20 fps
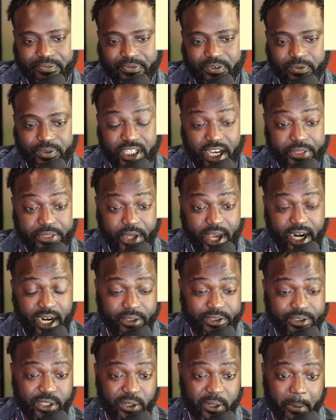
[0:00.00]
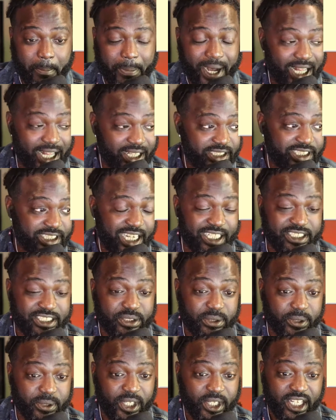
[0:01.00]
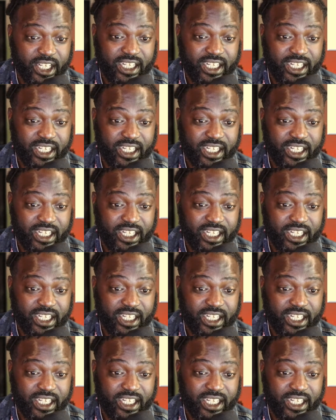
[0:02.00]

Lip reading: when y'all thought I was going to apologize to